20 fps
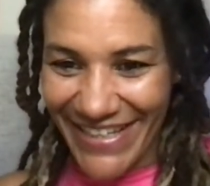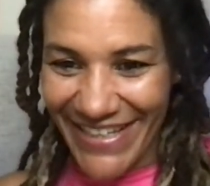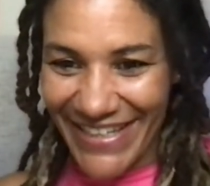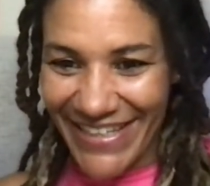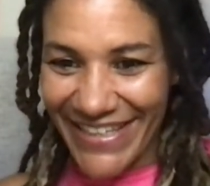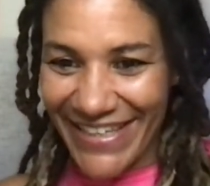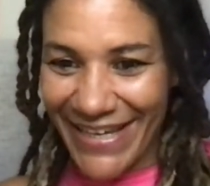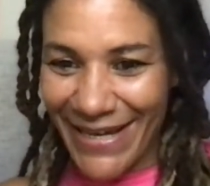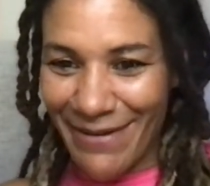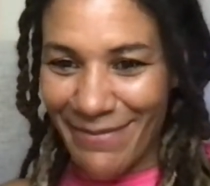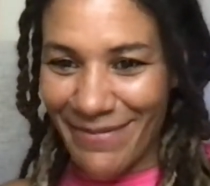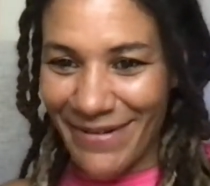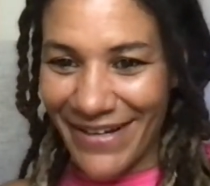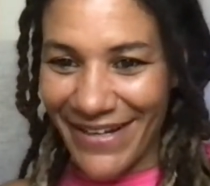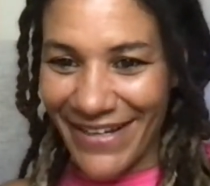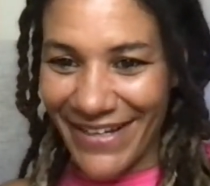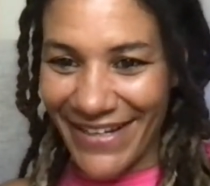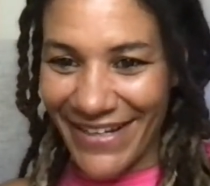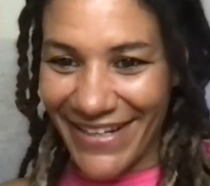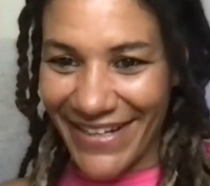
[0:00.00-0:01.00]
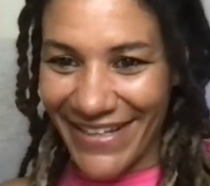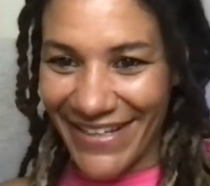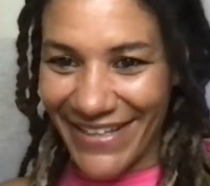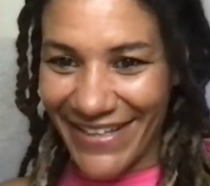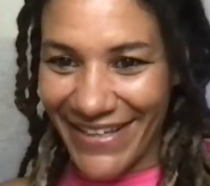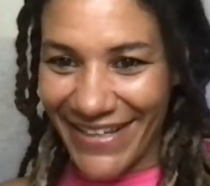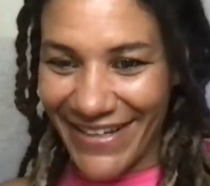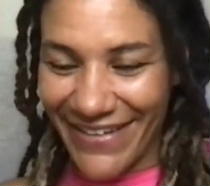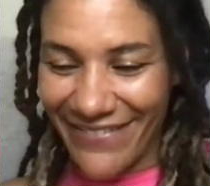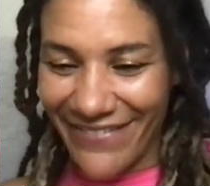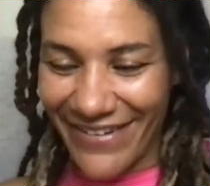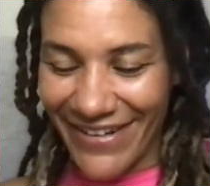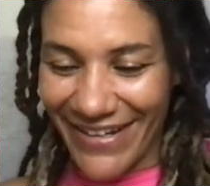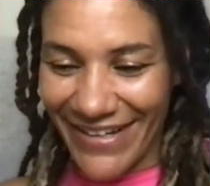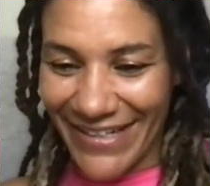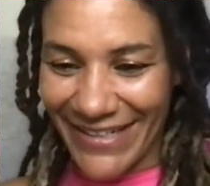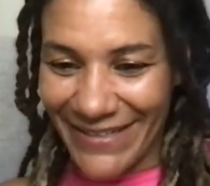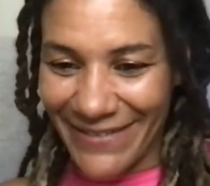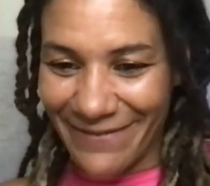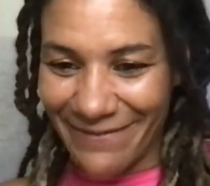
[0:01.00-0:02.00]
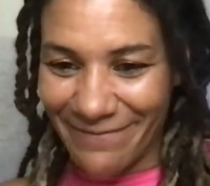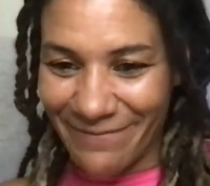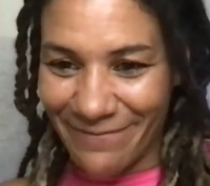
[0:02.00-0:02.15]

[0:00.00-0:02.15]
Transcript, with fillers: Yeah, man. Yeah, man.